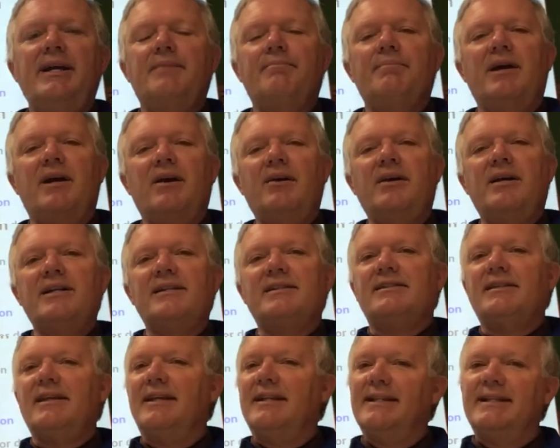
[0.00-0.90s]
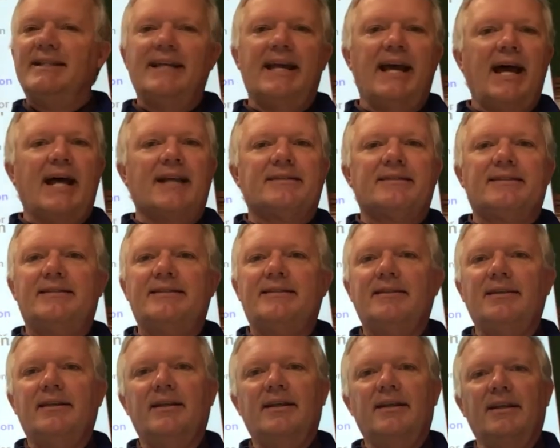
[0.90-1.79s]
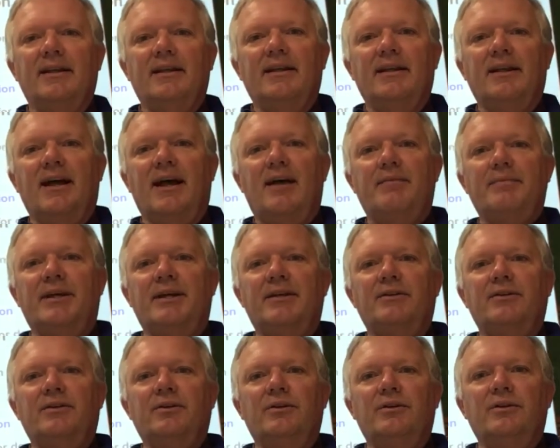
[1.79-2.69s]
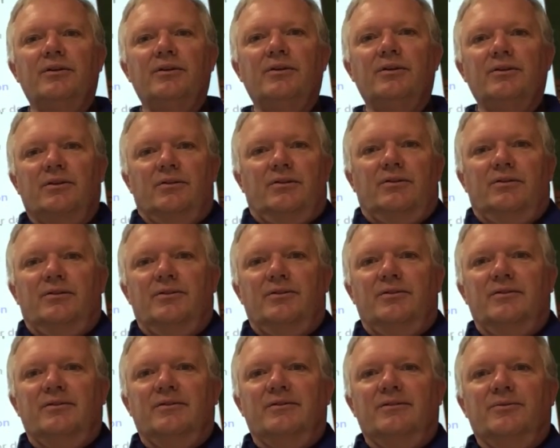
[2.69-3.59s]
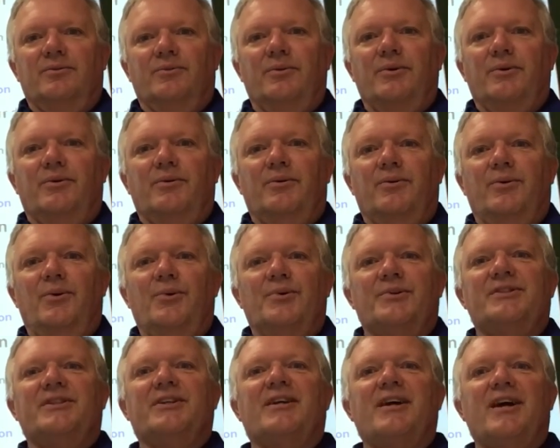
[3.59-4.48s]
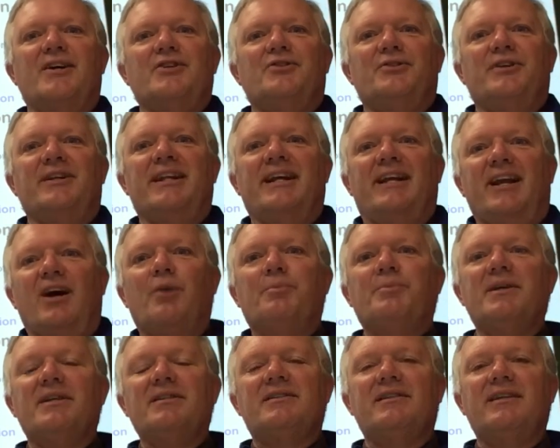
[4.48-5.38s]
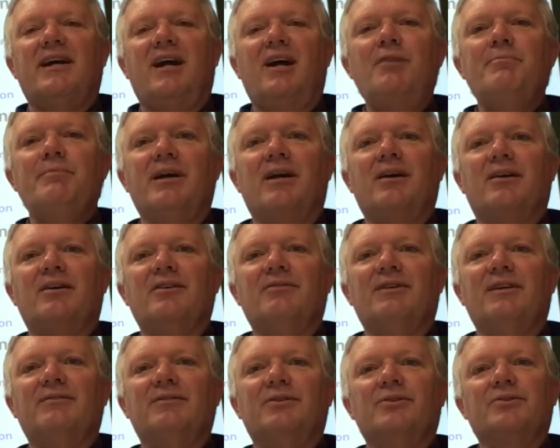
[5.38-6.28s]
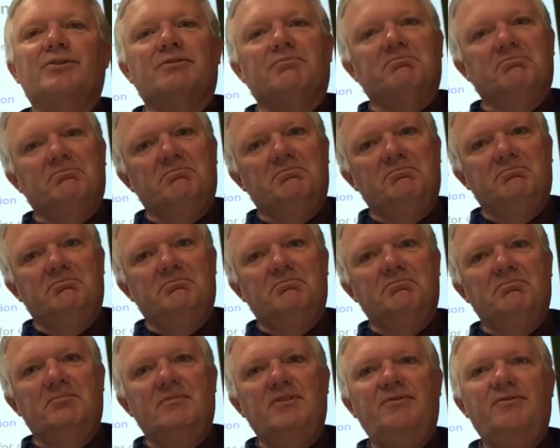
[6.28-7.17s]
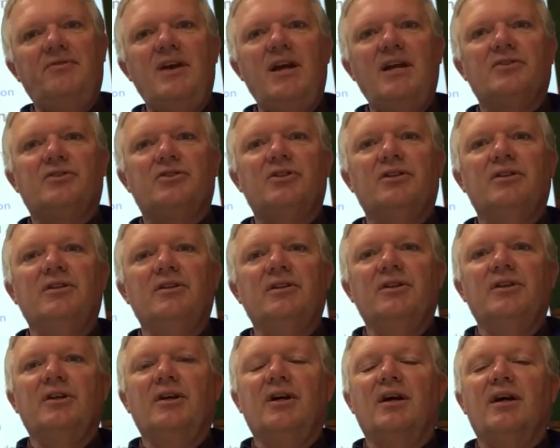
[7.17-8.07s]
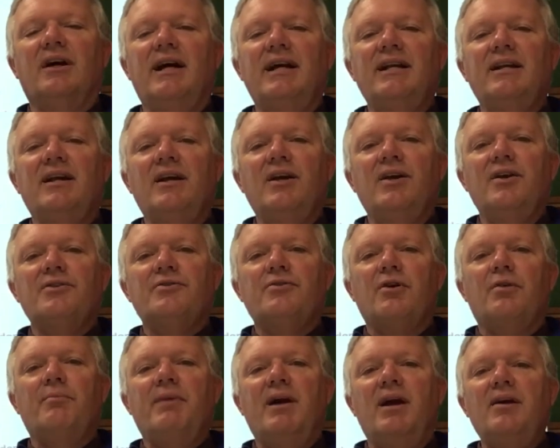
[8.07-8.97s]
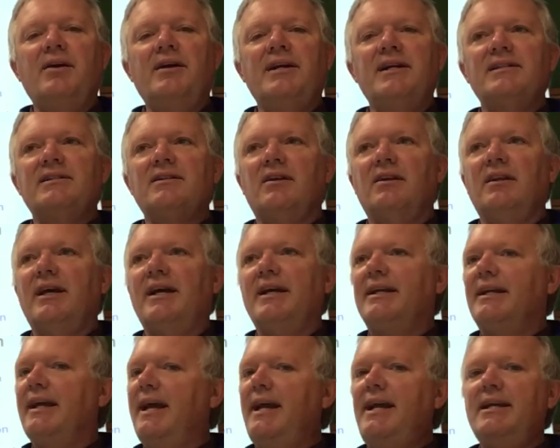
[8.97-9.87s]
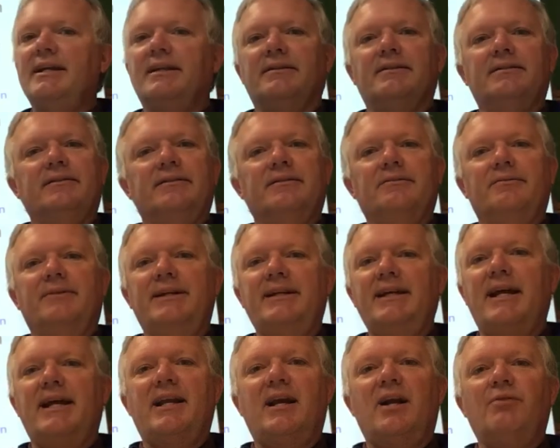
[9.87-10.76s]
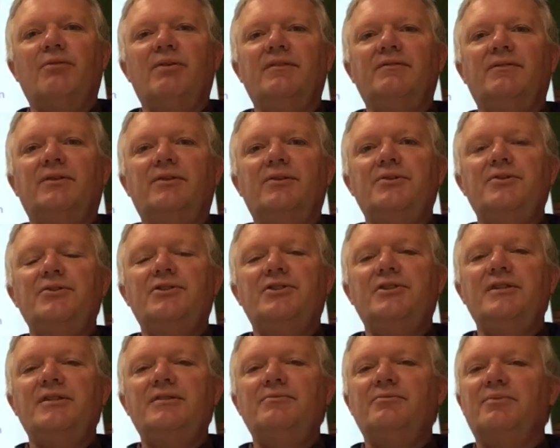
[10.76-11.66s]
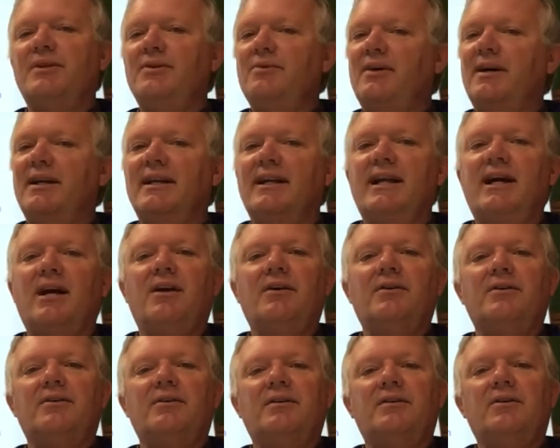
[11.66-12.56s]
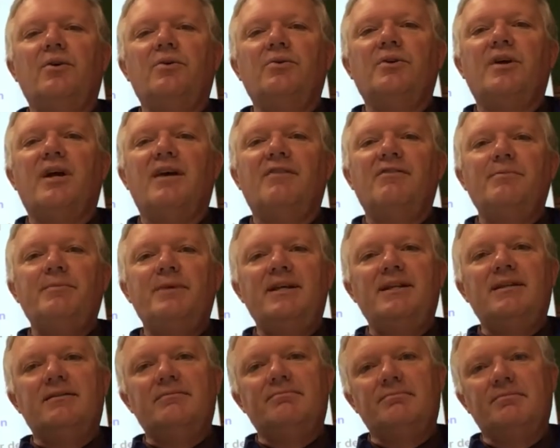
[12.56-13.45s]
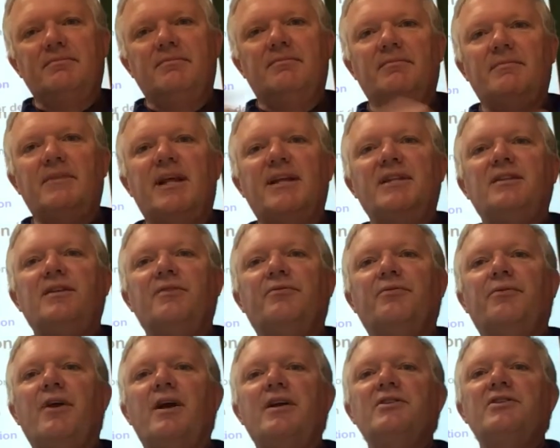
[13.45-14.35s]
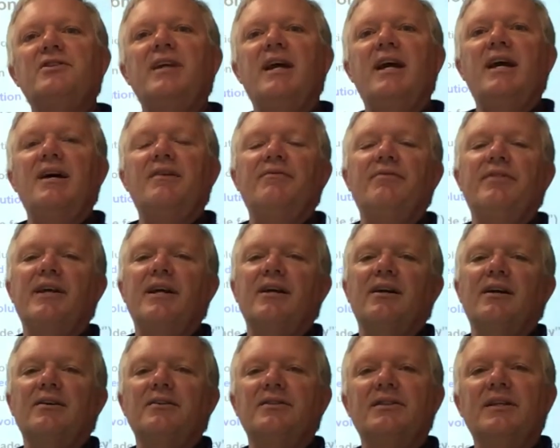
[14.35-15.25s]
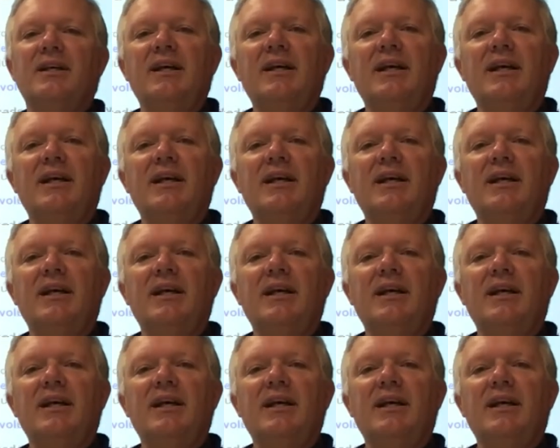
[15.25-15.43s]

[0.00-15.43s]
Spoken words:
Americans said yes. I mean, who was the country that helped us in our American Revolution? The French, right? So Americans are like, hey, we had our revolution, we wanted our own government, let the French have theirs.